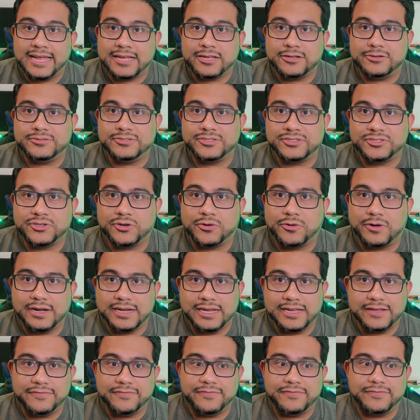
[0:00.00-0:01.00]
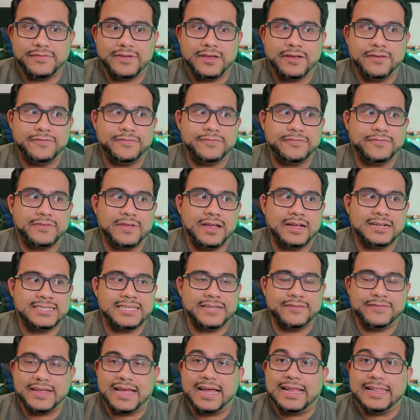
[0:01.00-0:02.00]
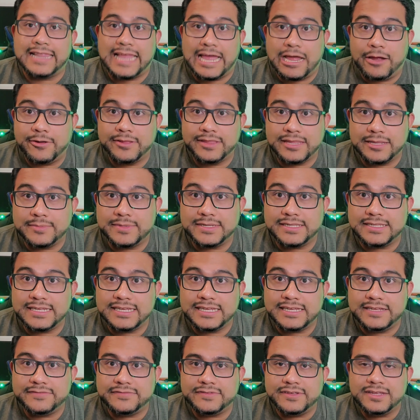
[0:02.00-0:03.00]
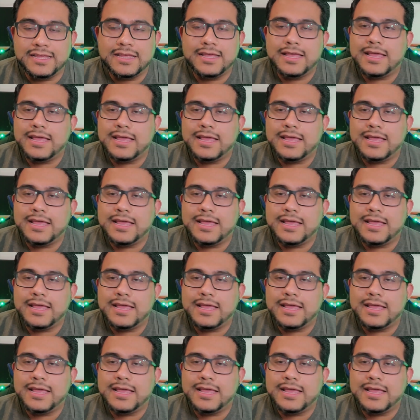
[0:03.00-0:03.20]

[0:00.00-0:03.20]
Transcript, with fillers: Echo's story of, of Octavia allowing them to leave.